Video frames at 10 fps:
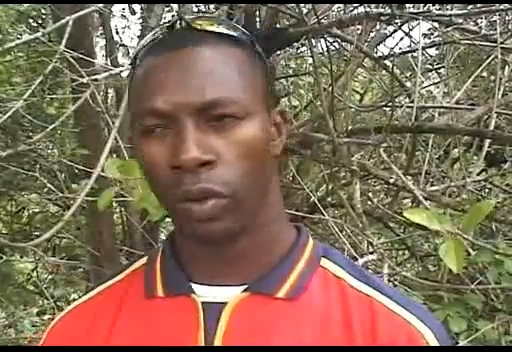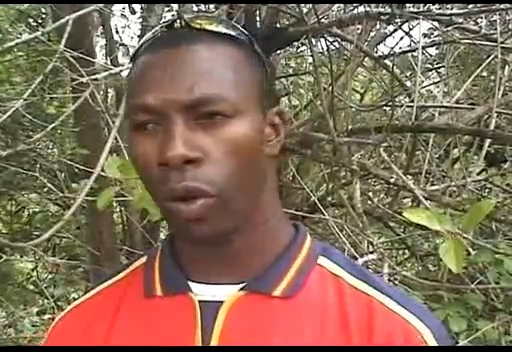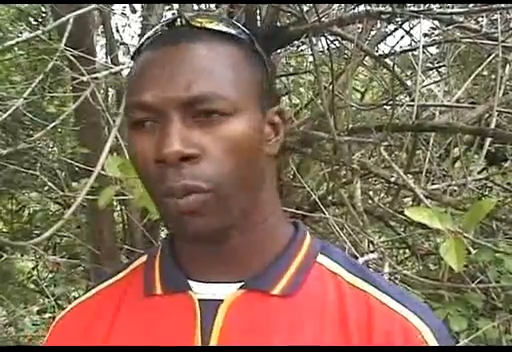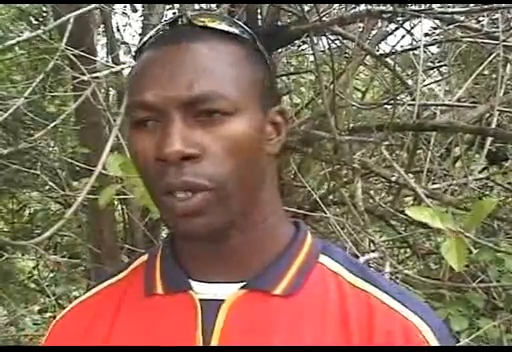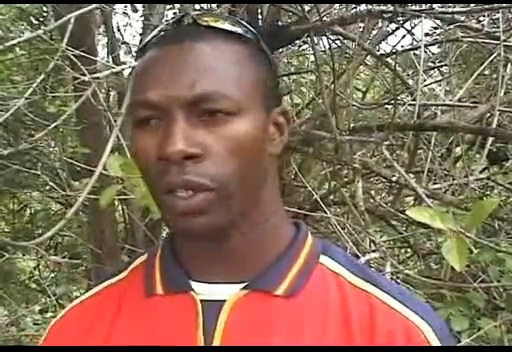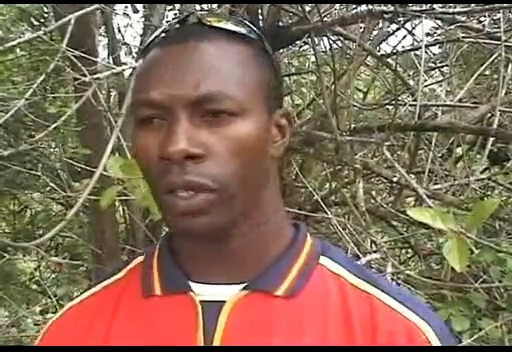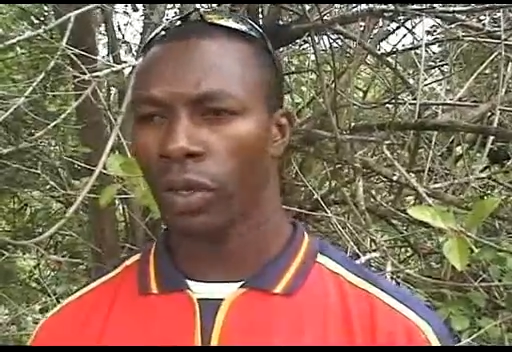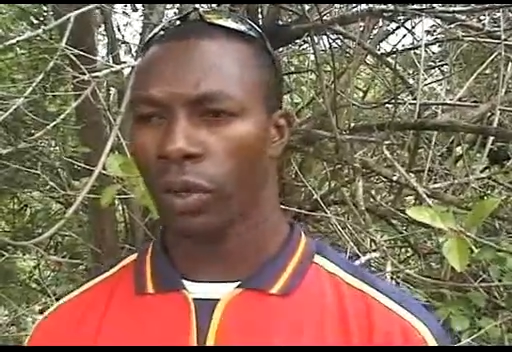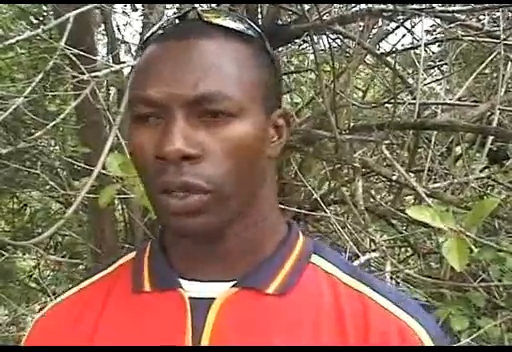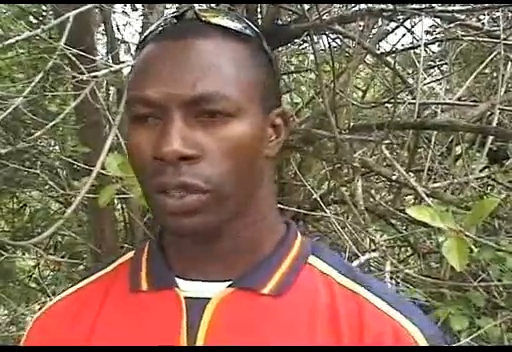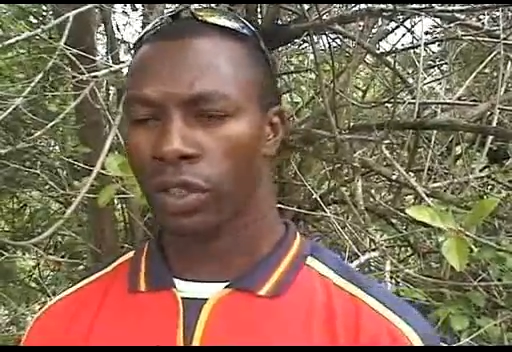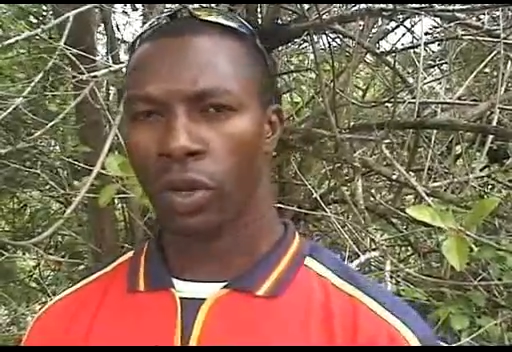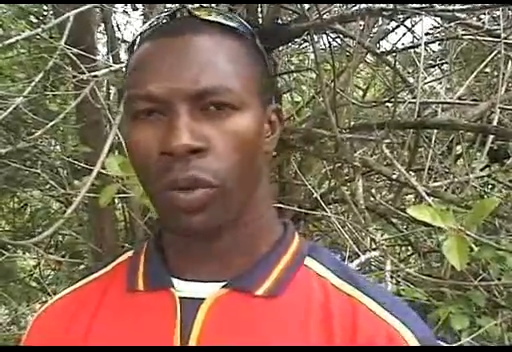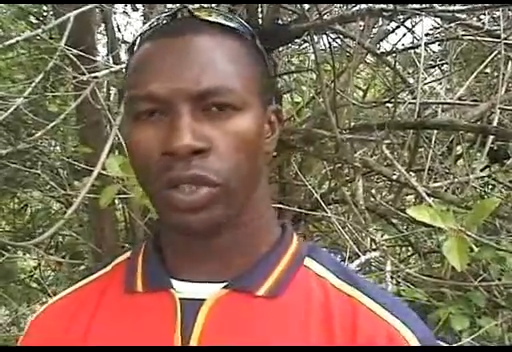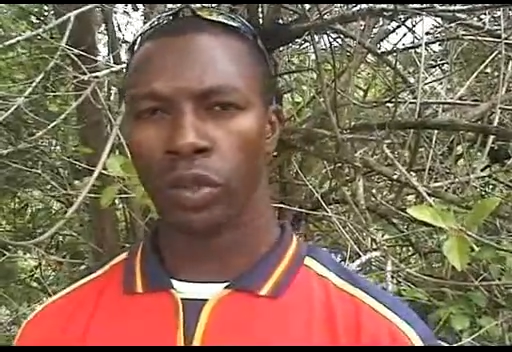open. The
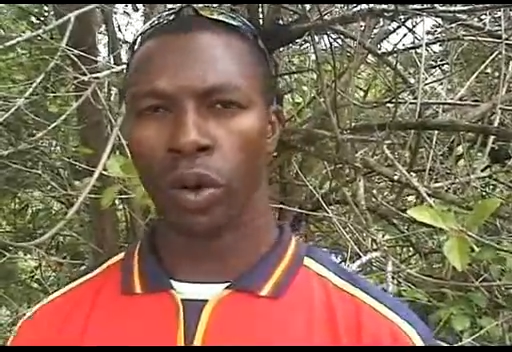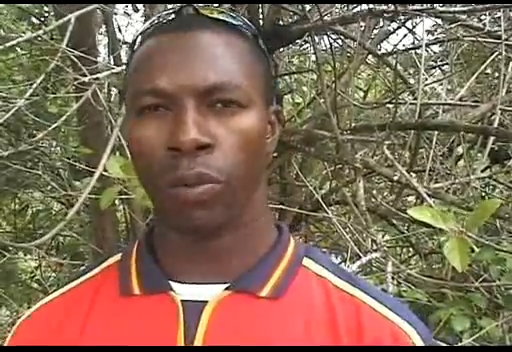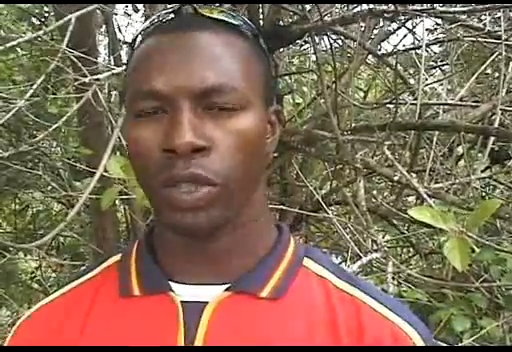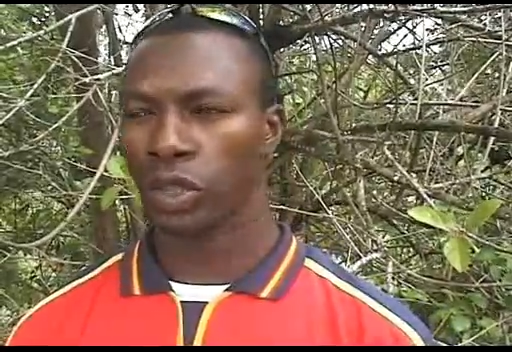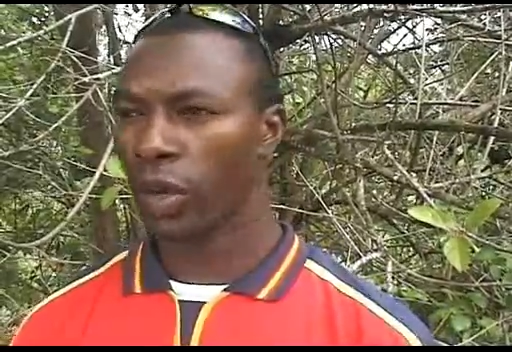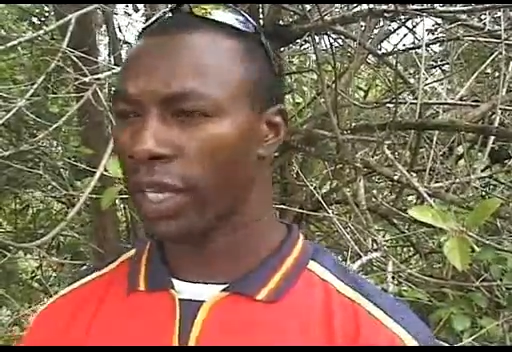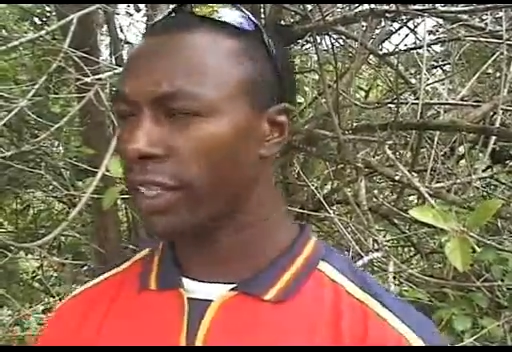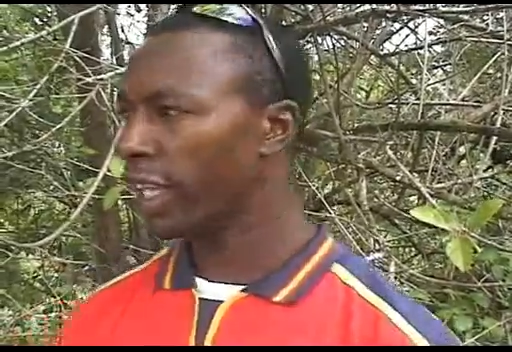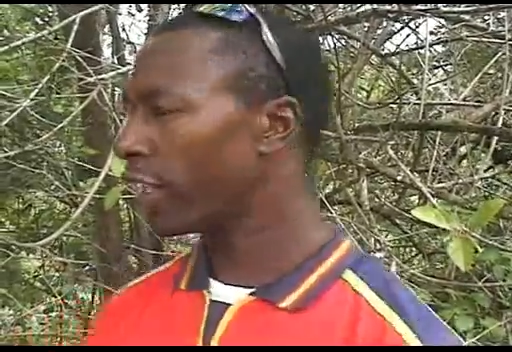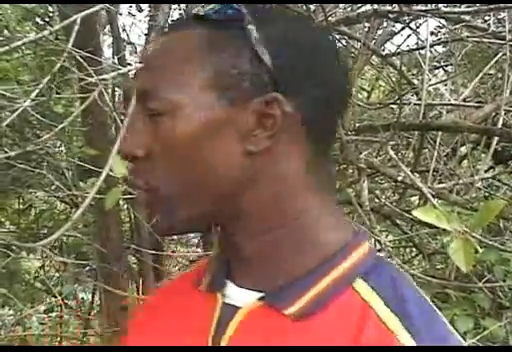door was not open, so I decided